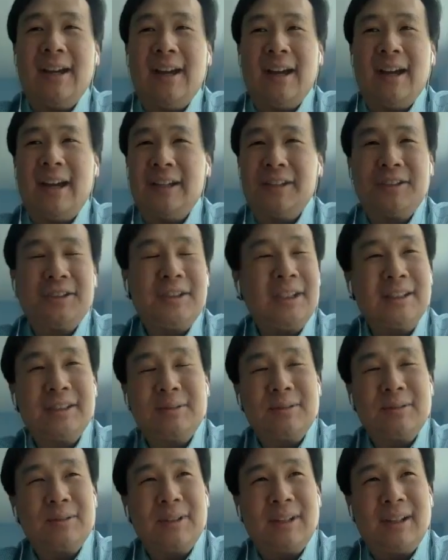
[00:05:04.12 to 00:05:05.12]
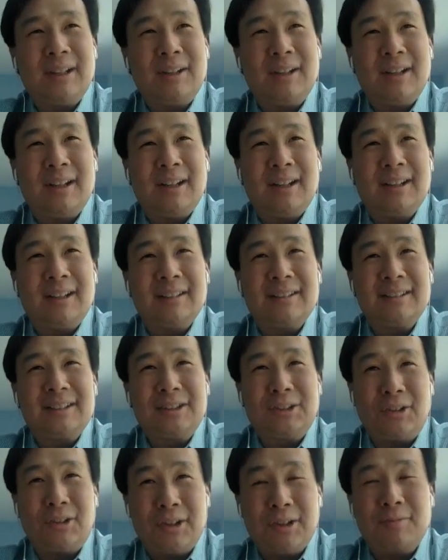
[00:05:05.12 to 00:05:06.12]
as things
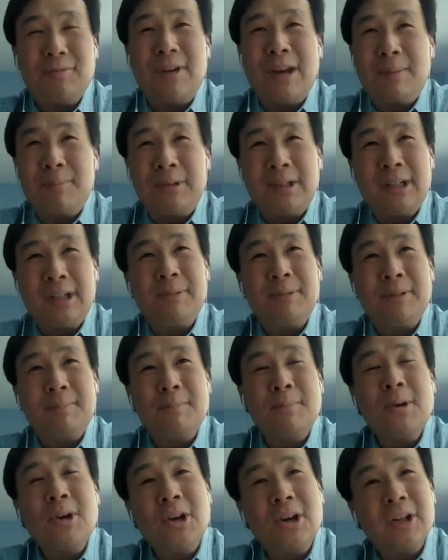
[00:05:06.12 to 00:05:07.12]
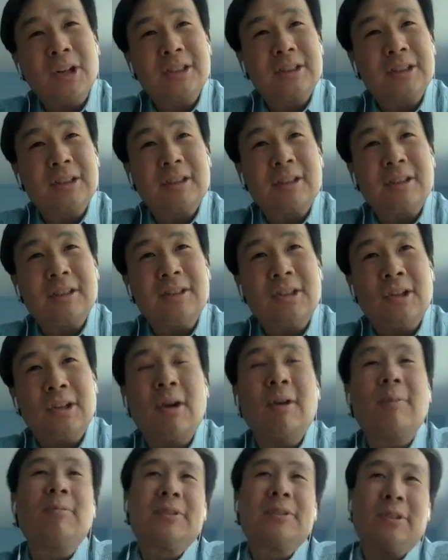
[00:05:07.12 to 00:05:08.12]
started ramping up in March,
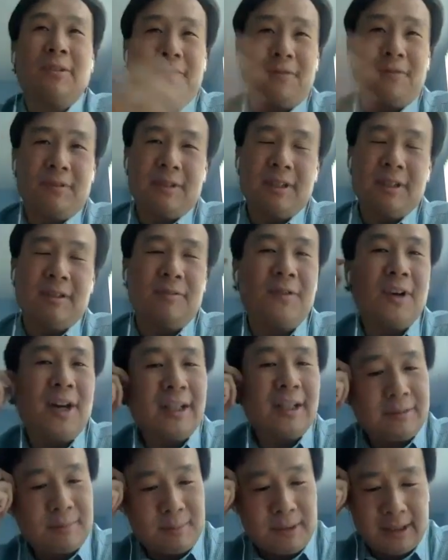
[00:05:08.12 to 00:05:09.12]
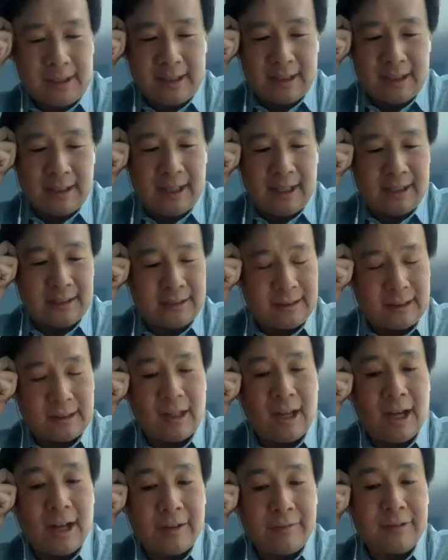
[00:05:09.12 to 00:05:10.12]
Vox Media has a
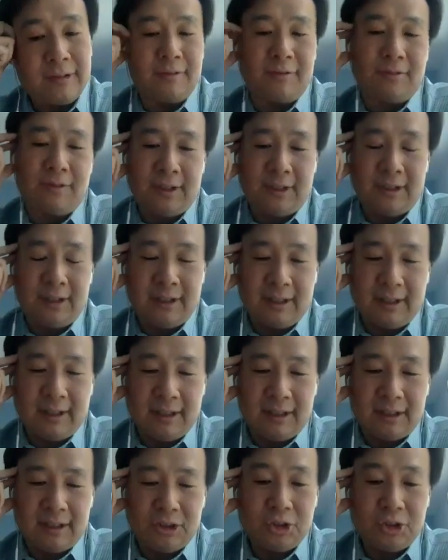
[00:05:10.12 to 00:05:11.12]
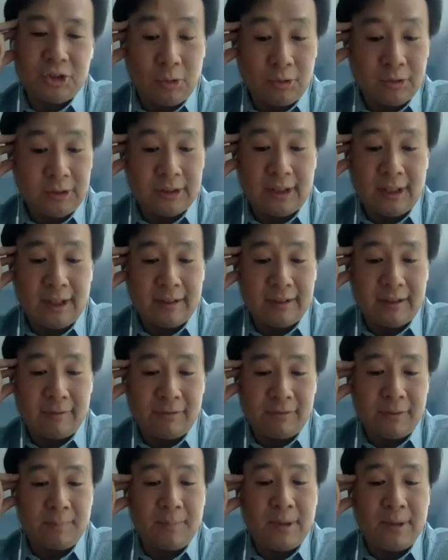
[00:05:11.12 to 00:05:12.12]
lot of different shows, a lot of
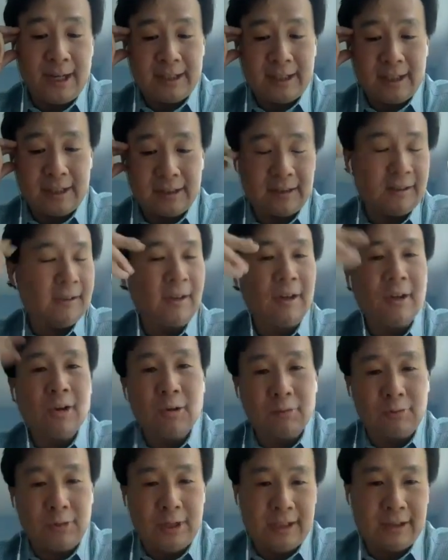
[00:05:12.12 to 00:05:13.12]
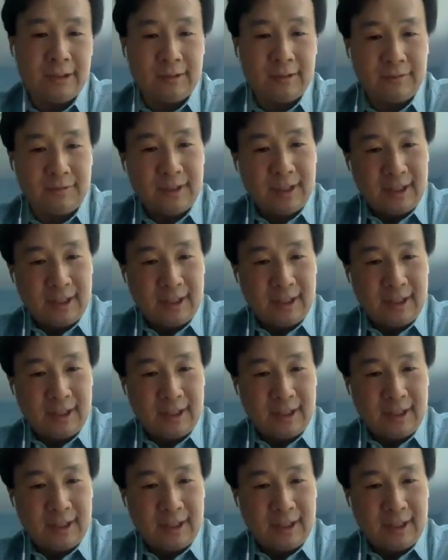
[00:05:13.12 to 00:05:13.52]
different podcasts on a whole range of,